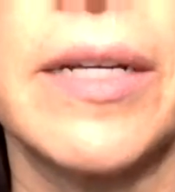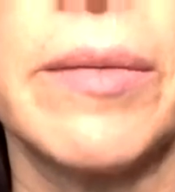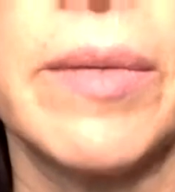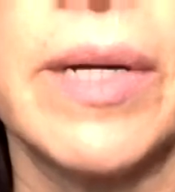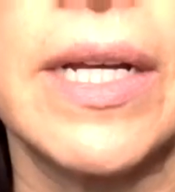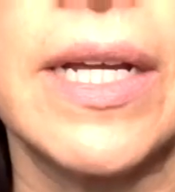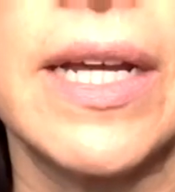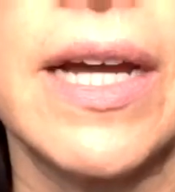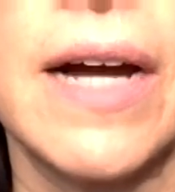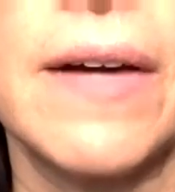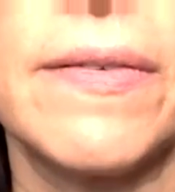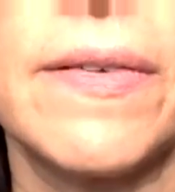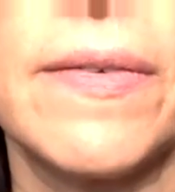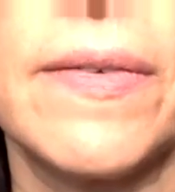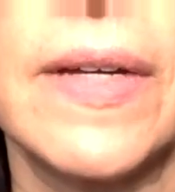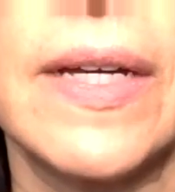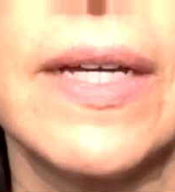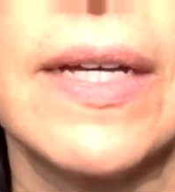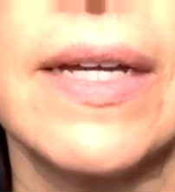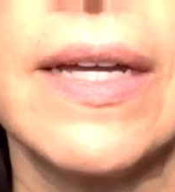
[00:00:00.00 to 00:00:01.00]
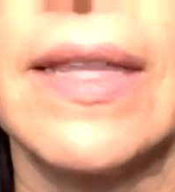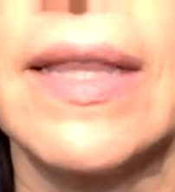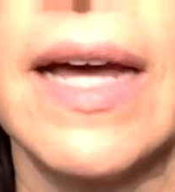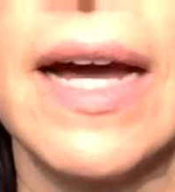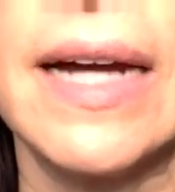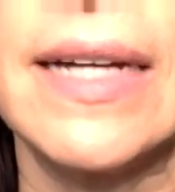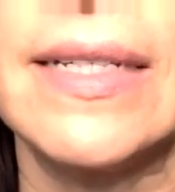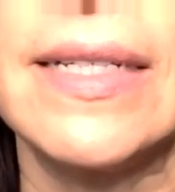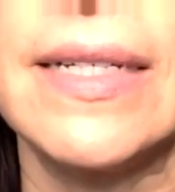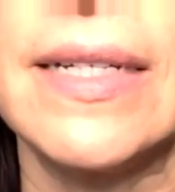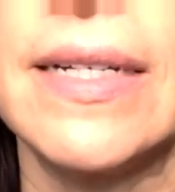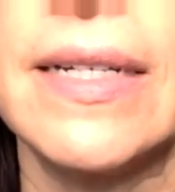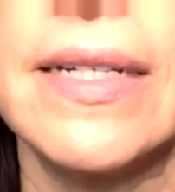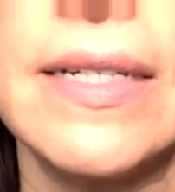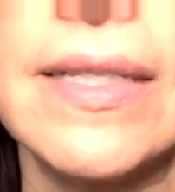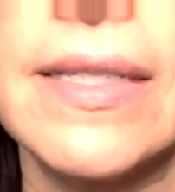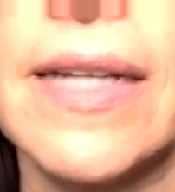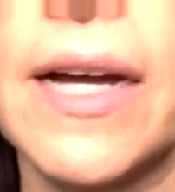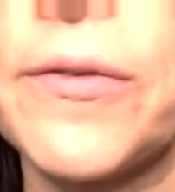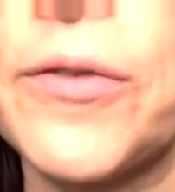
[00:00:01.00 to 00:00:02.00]
of money off of it. And the idea
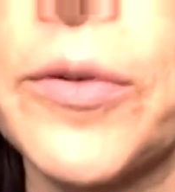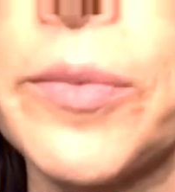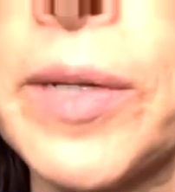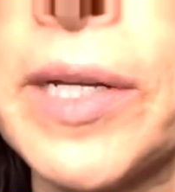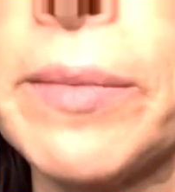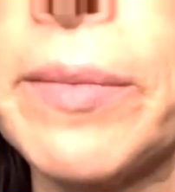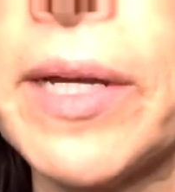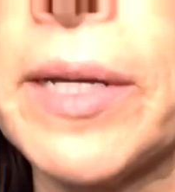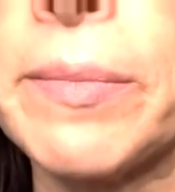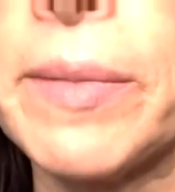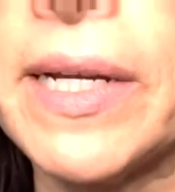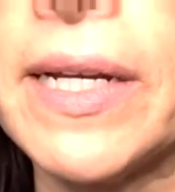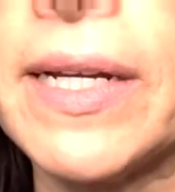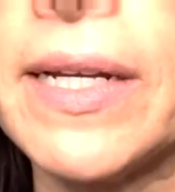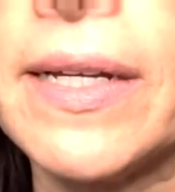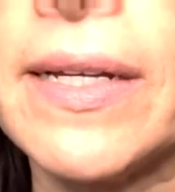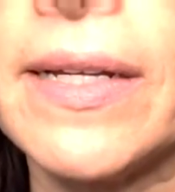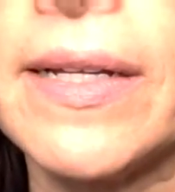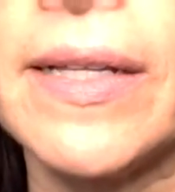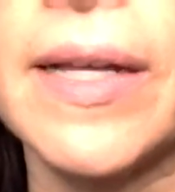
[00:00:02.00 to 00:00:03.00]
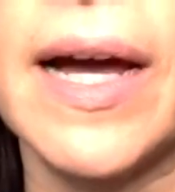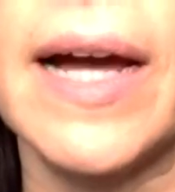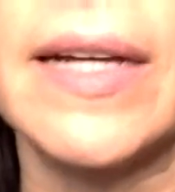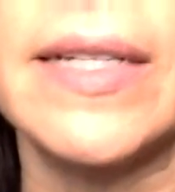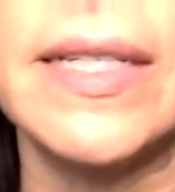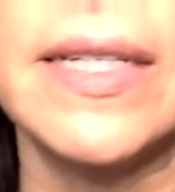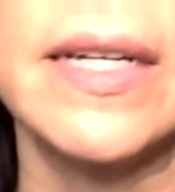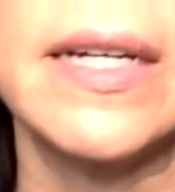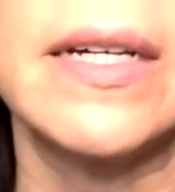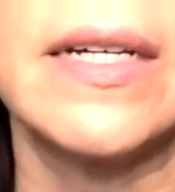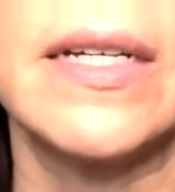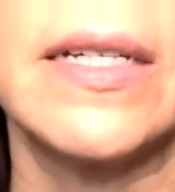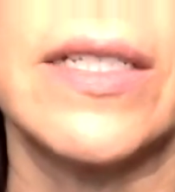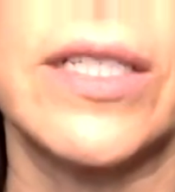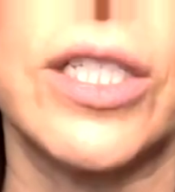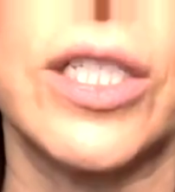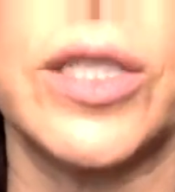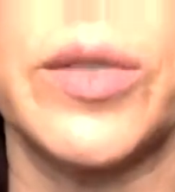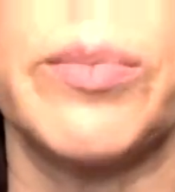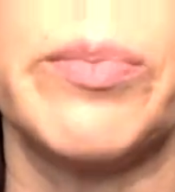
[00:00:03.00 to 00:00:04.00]
is not for me to make money. The idea
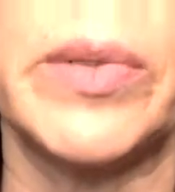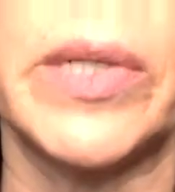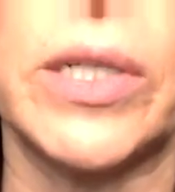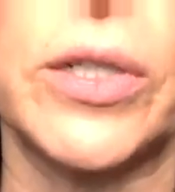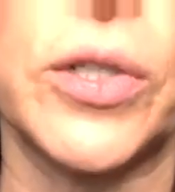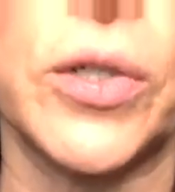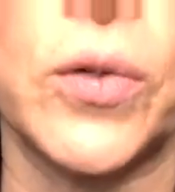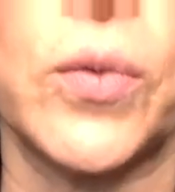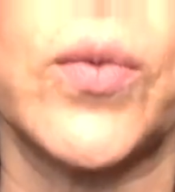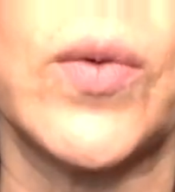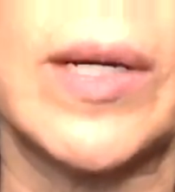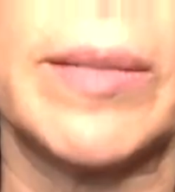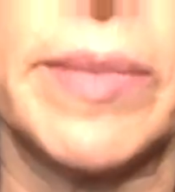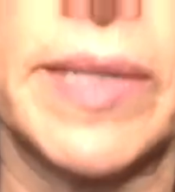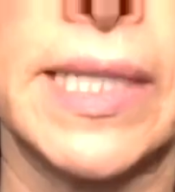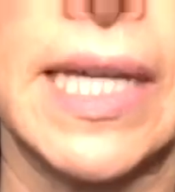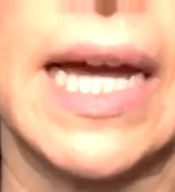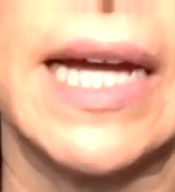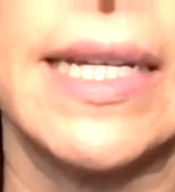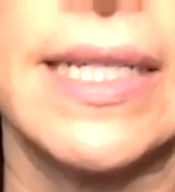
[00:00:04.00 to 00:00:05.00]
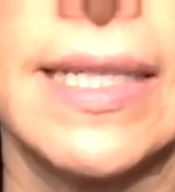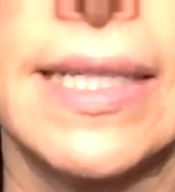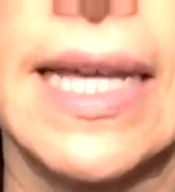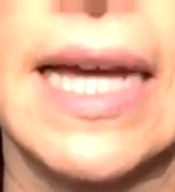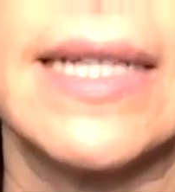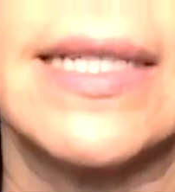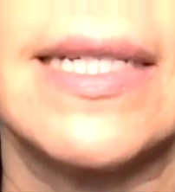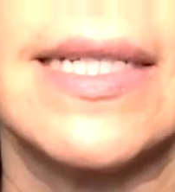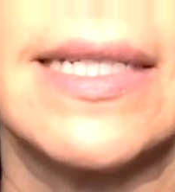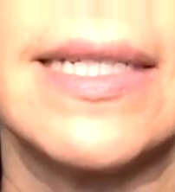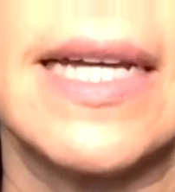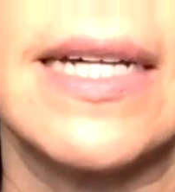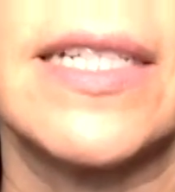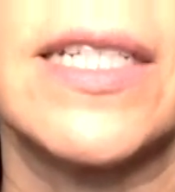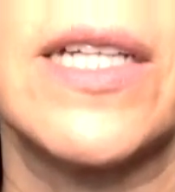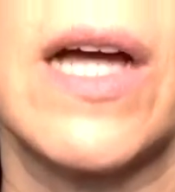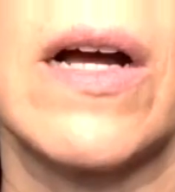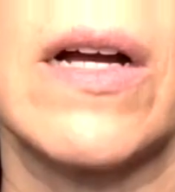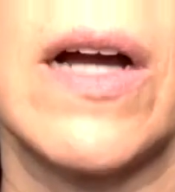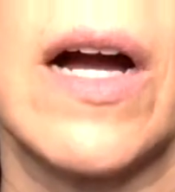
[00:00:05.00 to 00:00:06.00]
is to build her website,
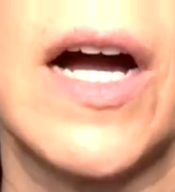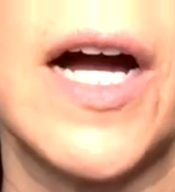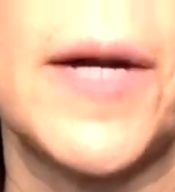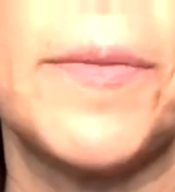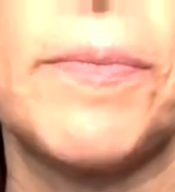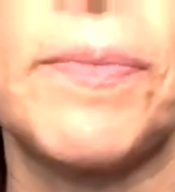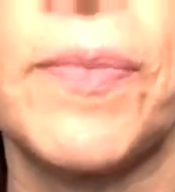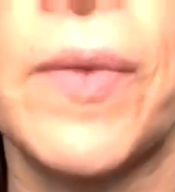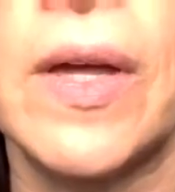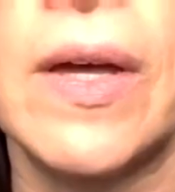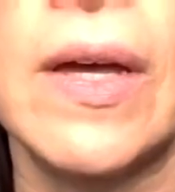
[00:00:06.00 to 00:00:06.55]
sassesnacks.com.